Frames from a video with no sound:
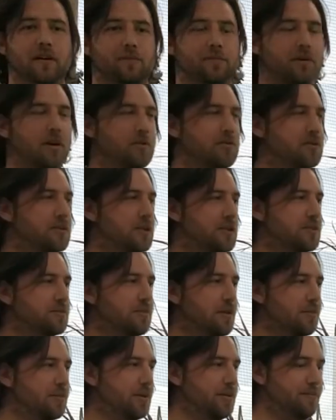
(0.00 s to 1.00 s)
approached this
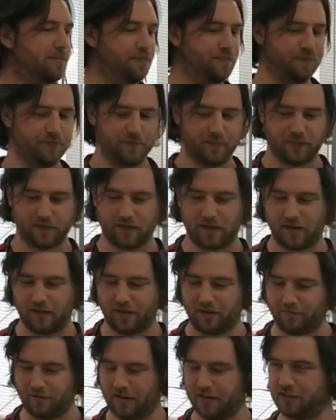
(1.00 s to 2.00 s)
problem, how
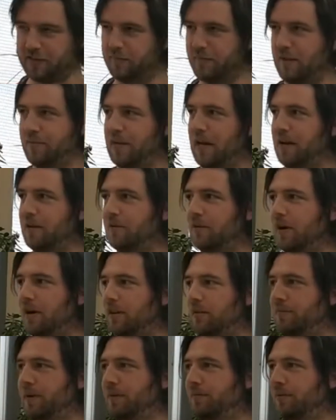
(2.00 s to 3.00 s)
that relates to maybe how
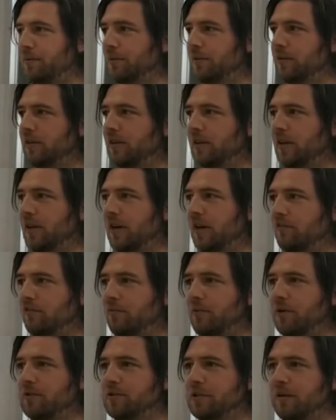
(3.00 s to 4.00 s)
other people
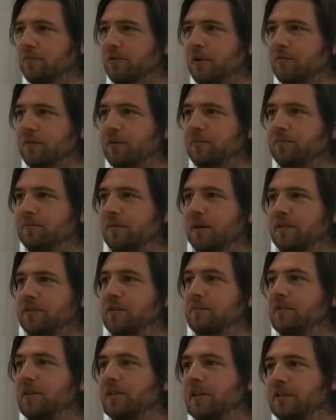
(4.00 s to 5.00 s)
approach that problem, and
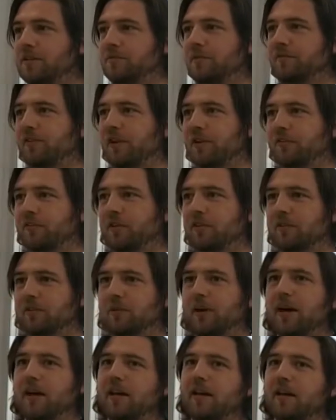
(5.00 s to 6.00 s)
some of the things we've learned along the
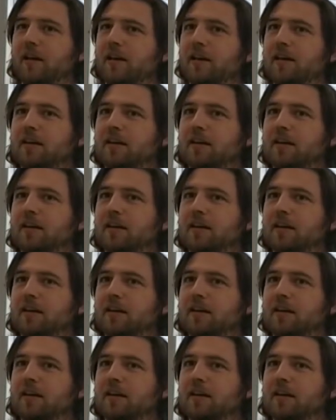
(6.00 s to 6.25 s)
way,